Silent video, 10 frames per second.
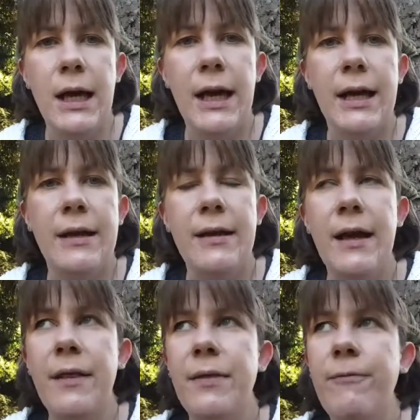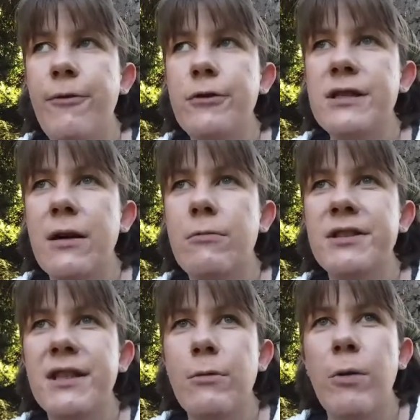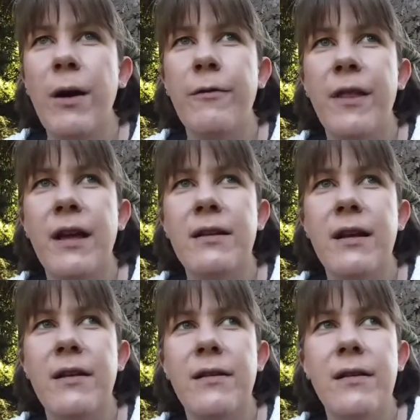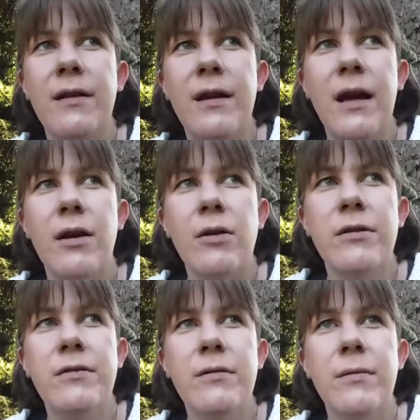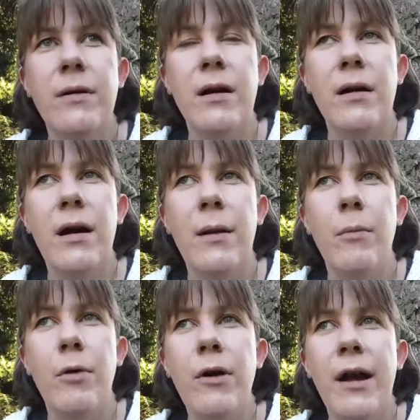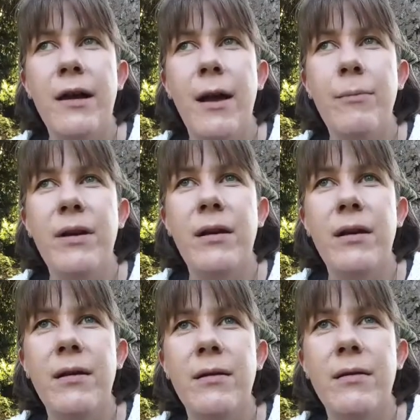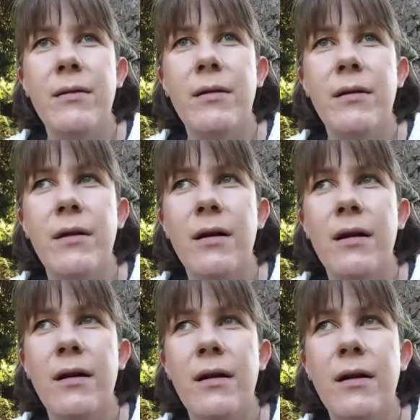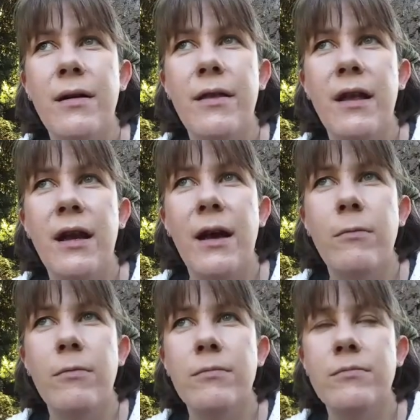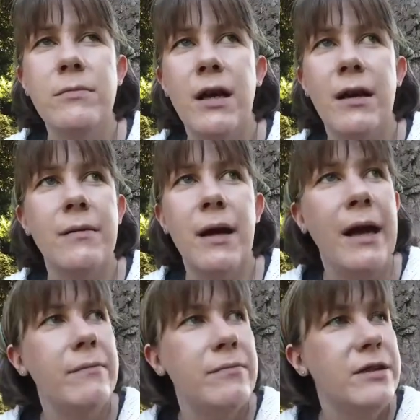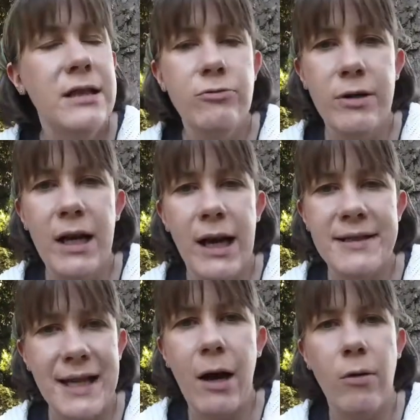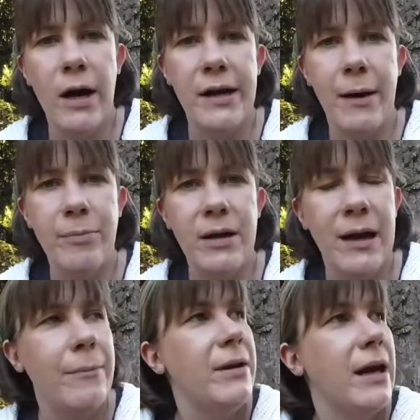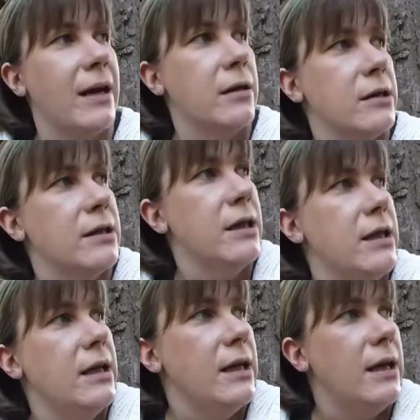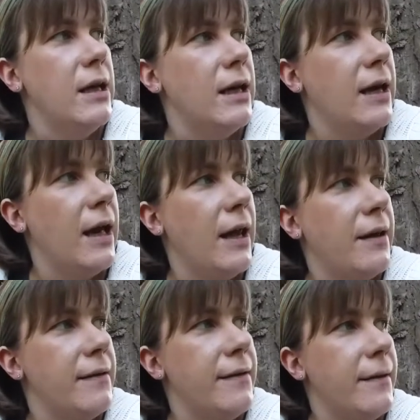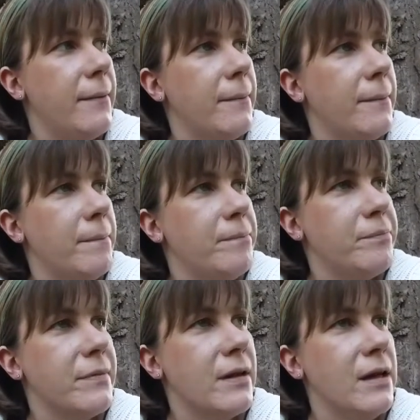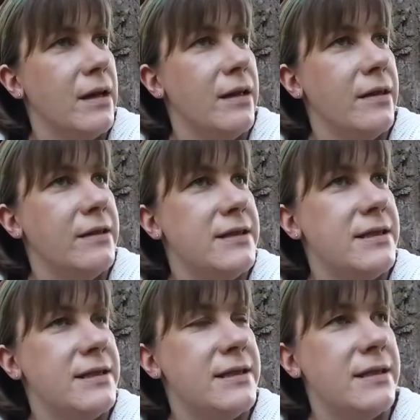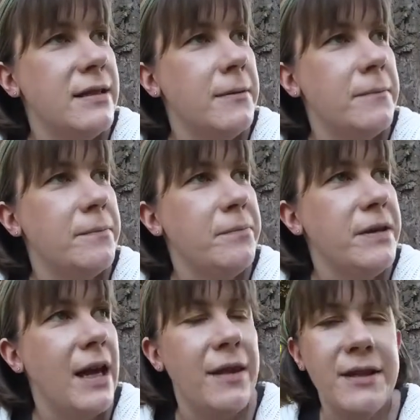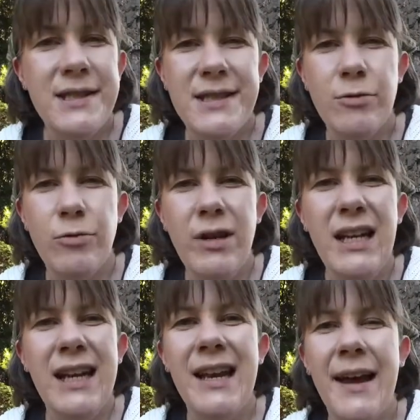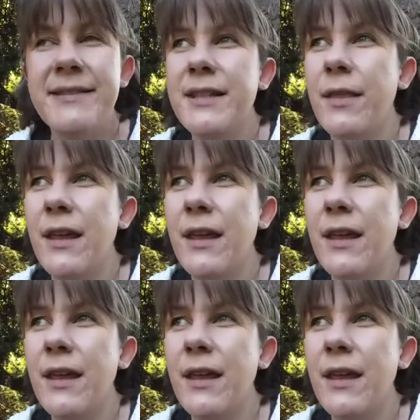And at first I wasn't aware of that, and I got more unhappy than I didn't realize how happy I got. And this is a really nasty